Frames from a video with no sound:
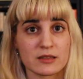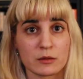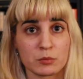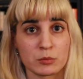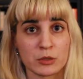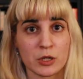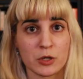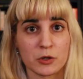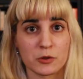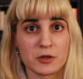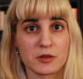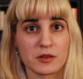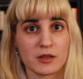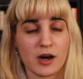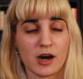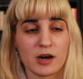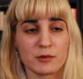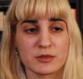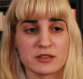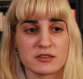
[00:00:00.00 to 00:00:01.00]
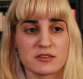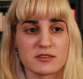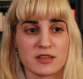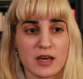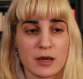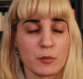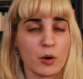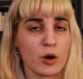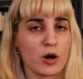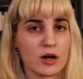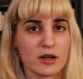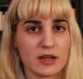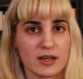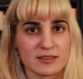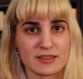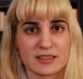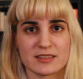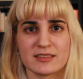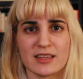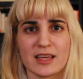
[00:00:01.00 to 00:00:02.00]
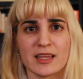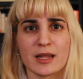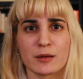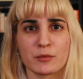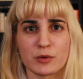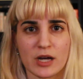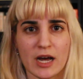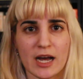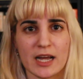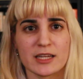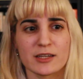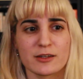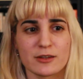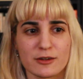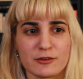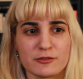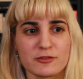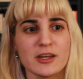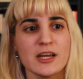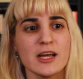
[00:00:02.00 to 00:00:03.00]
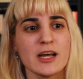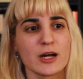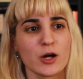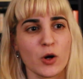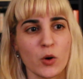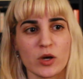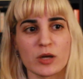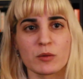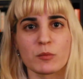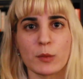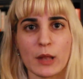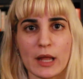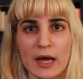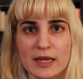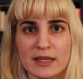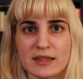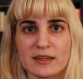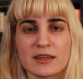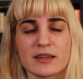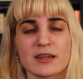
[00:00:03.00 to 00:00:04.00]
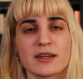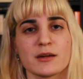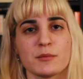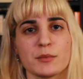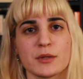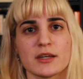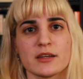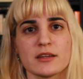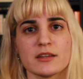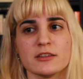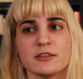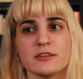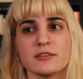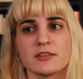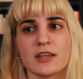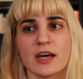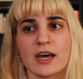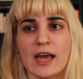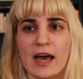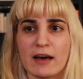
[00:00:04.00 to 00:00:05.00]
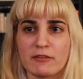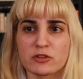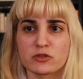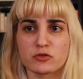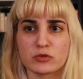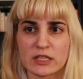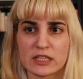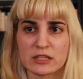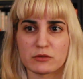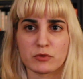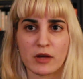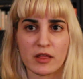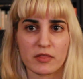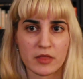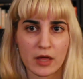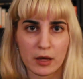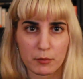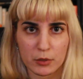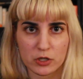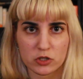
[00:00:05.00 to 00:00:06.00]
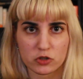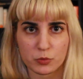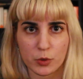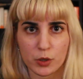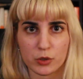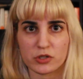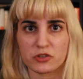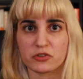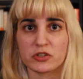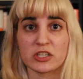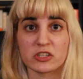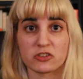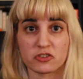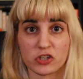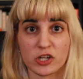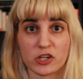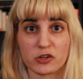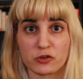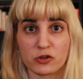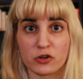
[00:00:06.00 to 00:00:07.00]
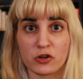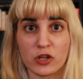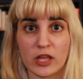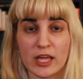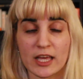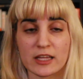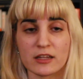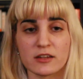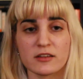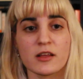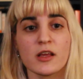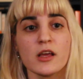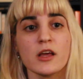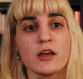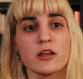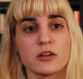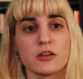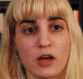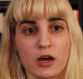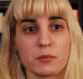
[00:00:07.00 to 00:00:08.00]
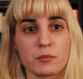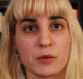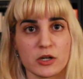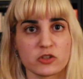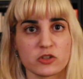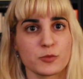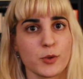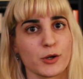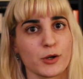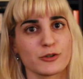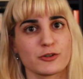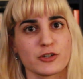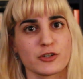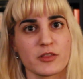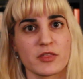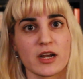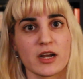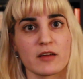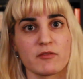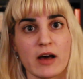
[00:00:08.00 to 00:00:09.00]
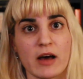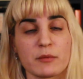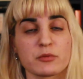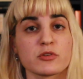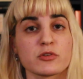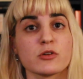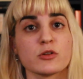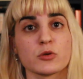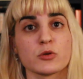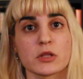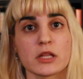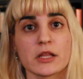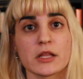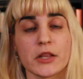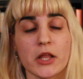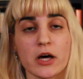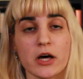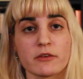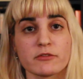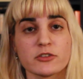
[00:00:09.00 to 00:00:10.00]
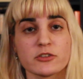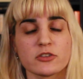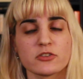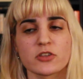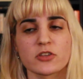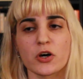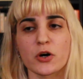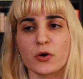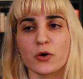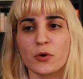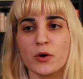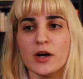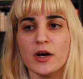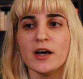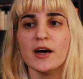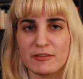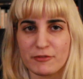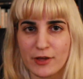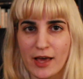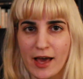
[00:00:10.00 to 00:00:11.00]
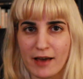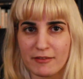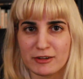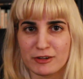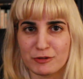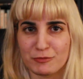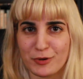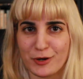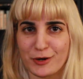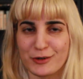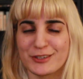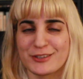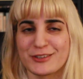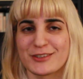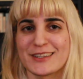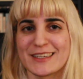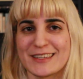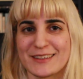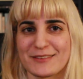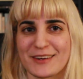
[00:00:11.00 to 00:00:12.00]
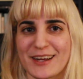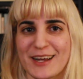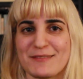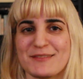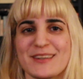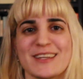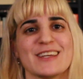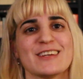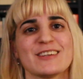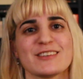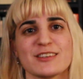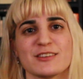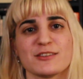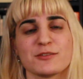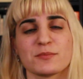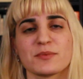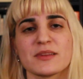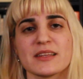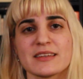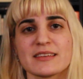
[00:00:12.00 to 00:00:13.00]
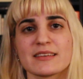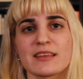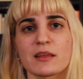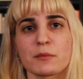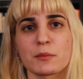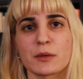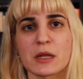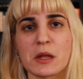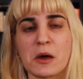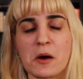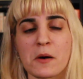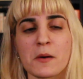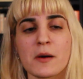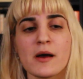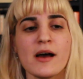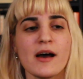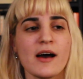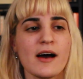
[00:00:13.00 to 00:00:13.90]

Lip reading: let me know in the comments. As I said, I'm kind of going blind here because I haven't really read that much poetry in general, and not much poetry that I've absolutely loved. So if you have any poetry recommendations, please let me know.